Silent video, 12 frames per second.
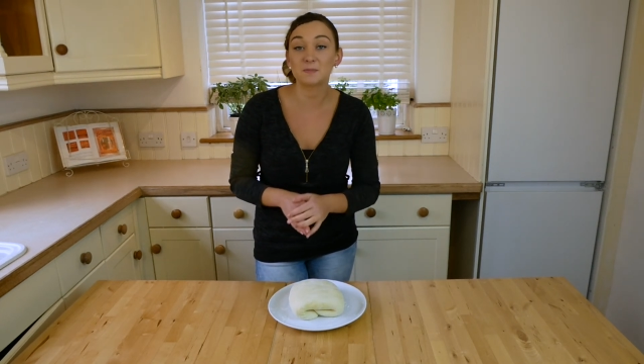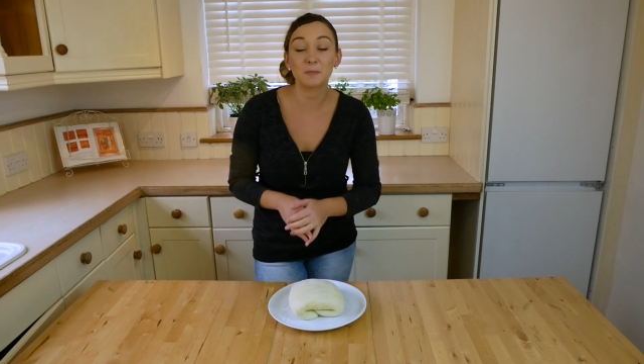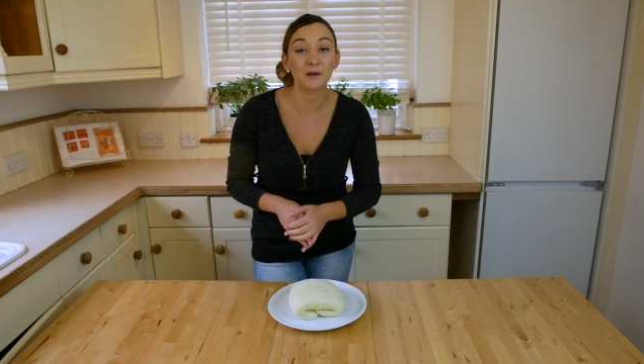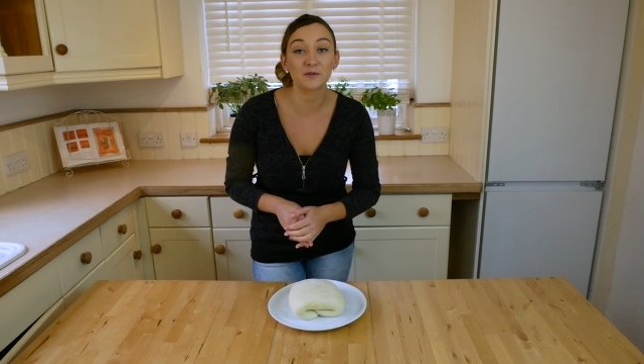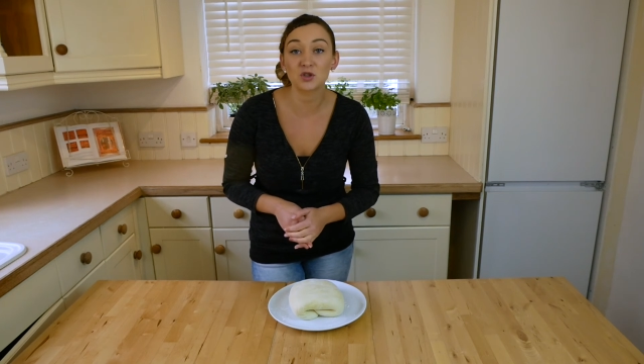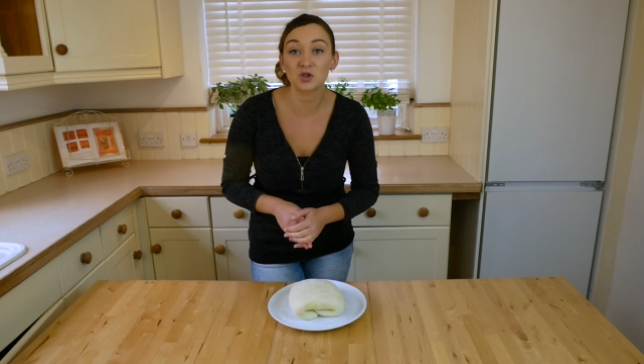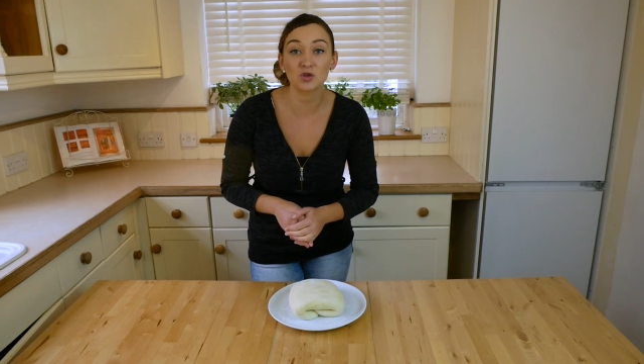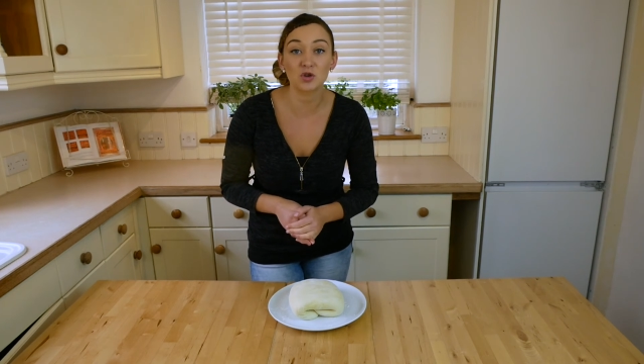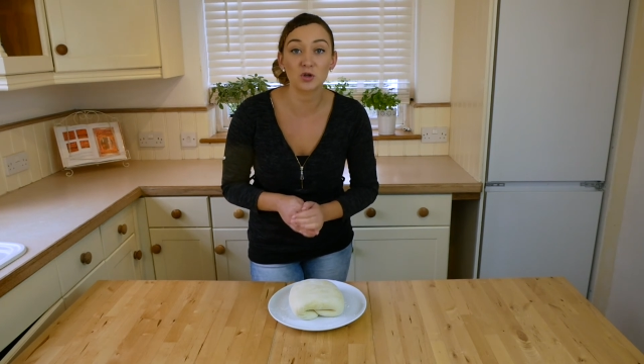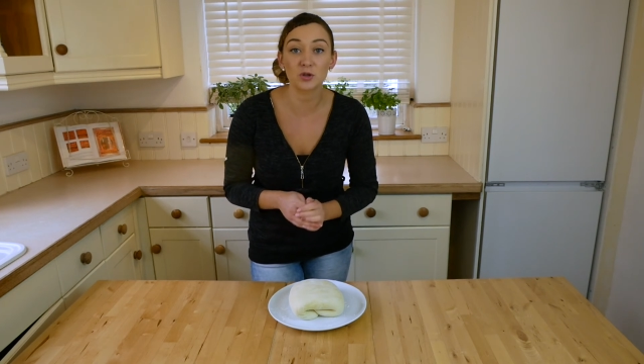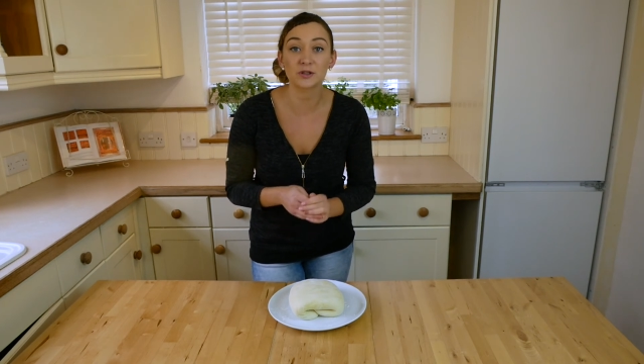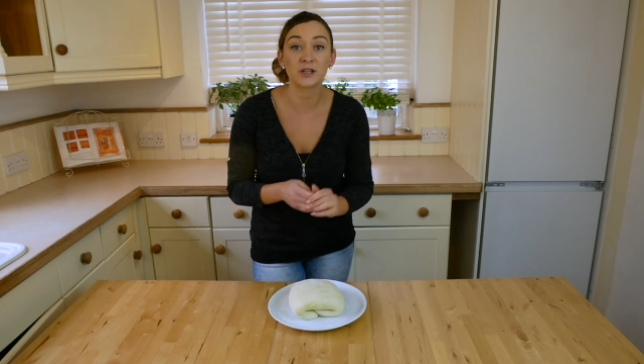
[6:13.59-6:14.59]
puff
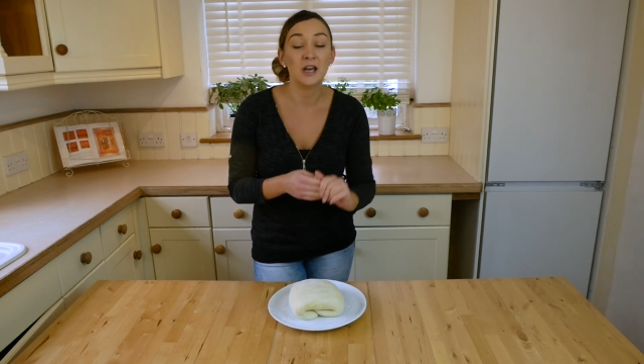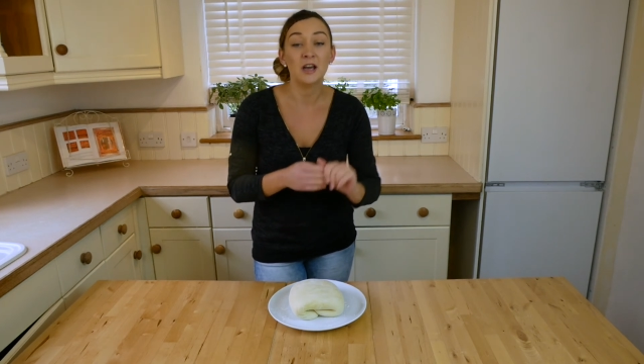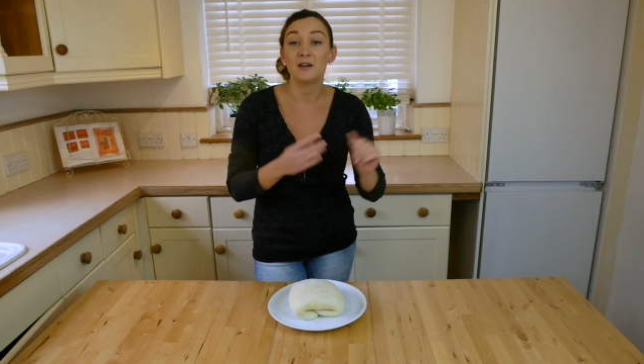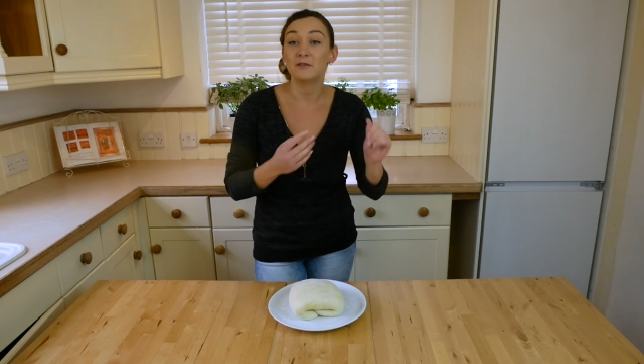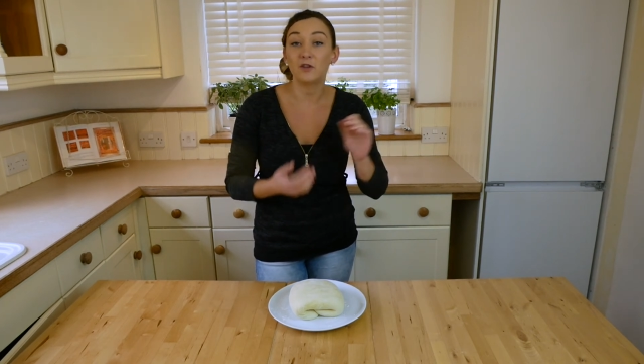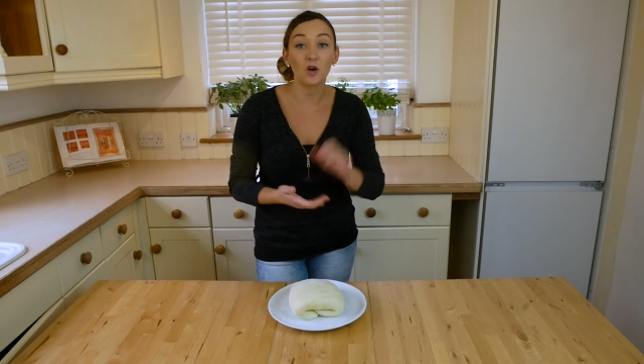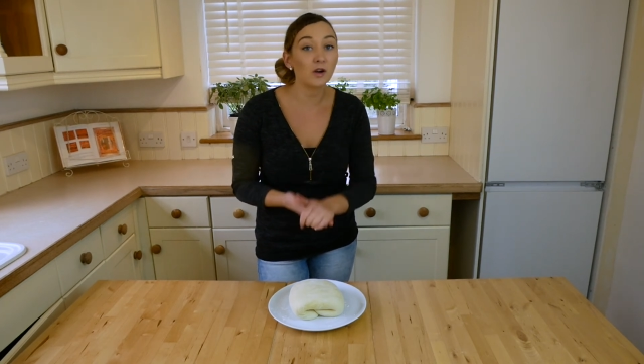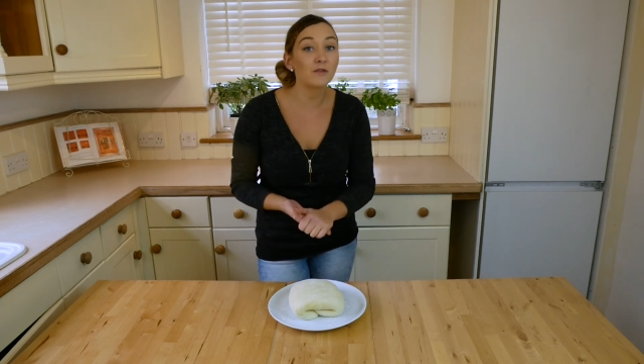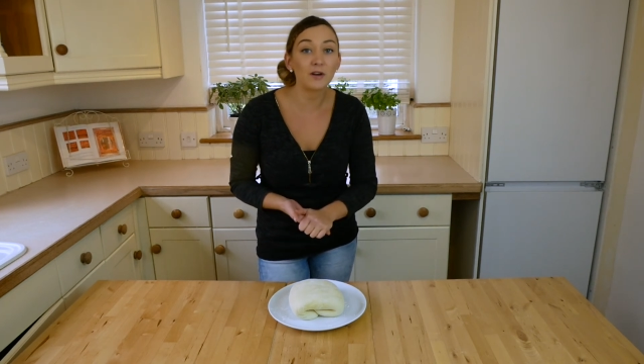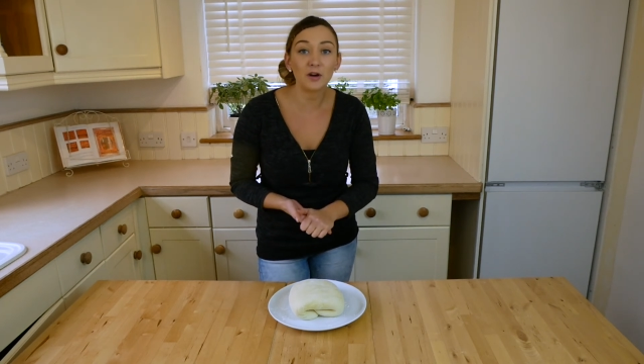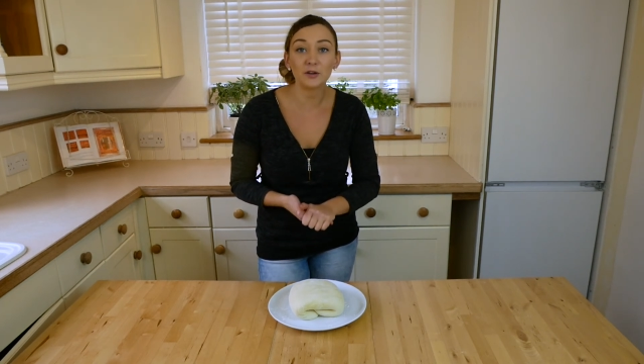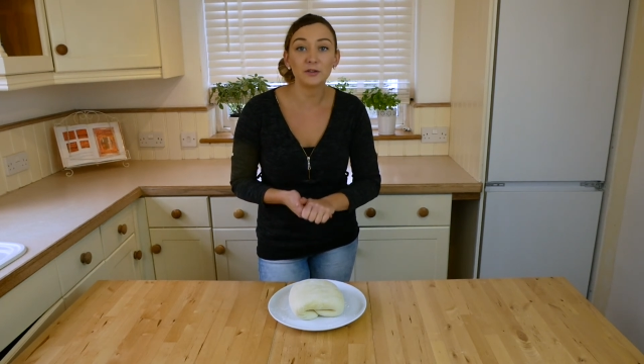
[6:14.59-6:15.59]
straws, vol au
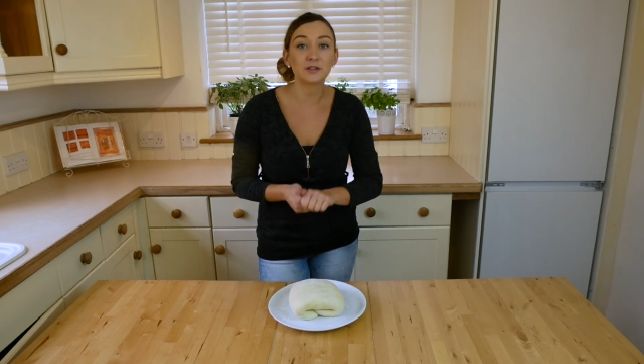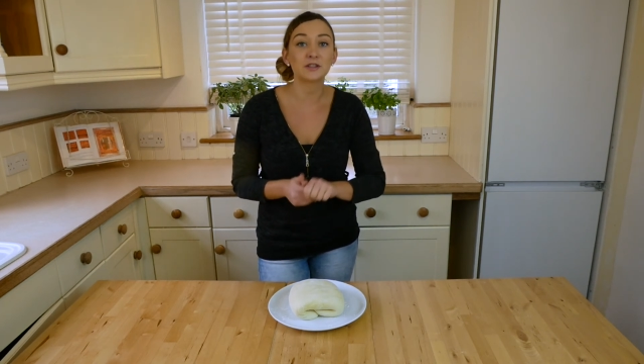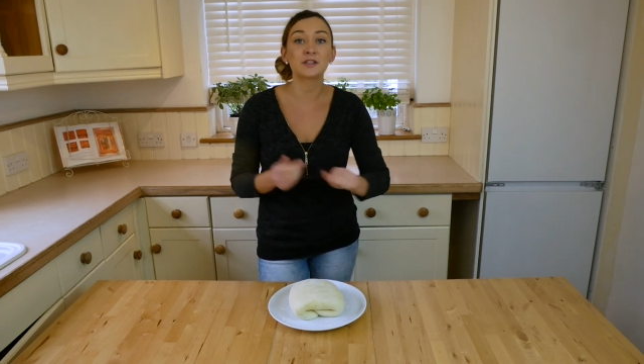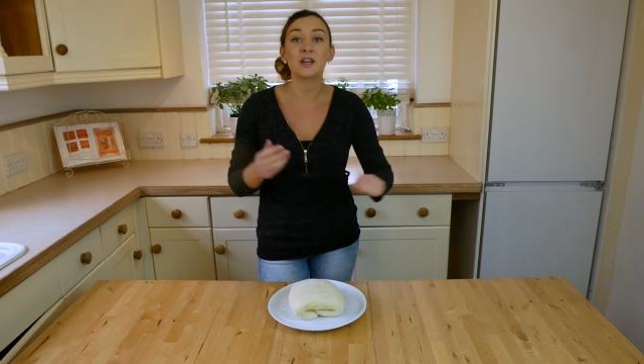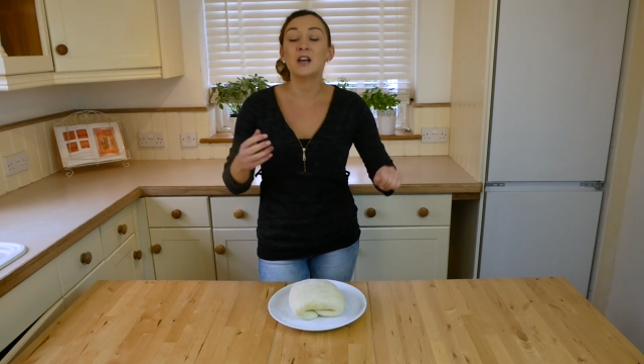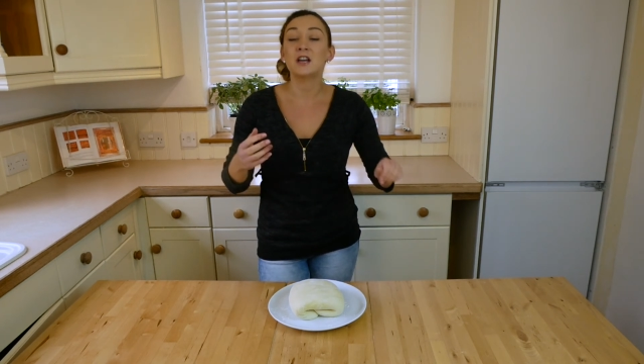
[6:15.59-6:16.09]
vents,